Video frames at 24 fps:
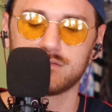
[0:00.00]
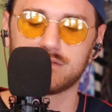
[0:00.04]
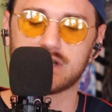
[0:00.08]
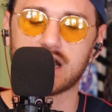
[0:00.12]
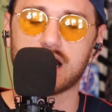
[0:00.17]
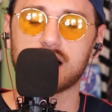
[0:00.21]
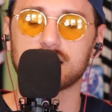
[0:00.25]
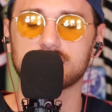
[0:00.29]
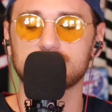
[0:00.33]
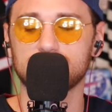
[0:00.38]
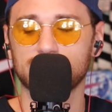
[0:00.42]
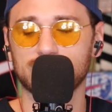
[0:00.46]

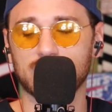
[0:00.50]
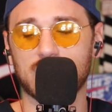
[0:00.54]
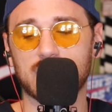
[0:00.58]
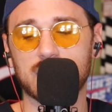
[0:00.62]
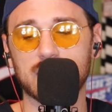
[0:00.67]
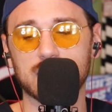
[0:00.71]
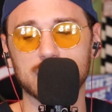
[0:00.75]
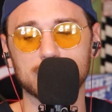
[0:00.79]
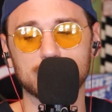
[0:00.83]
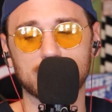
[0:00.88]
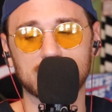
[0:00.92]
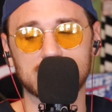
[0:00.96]
toxify
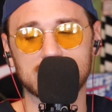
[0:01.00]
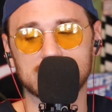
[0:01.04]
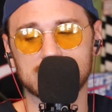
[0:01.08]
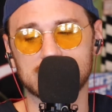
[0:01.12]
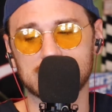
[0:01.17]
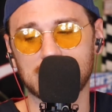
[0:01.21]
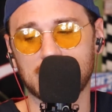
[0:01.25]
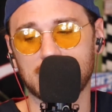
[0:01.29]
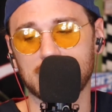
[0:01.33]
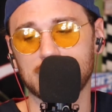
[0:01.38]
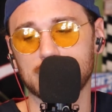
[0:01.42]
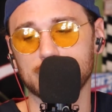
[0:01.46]
anybody's
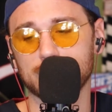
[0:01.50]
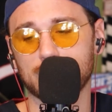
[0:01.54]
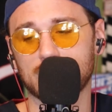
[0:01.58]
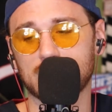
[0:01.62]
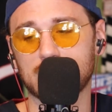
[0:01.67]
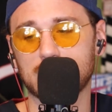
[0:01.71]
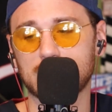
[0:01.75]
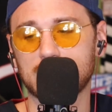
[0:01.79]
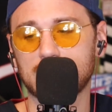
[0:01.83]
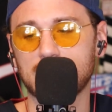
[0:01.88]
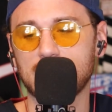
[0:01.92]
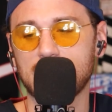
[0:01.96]
day,
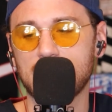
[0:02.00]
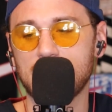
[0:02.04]
but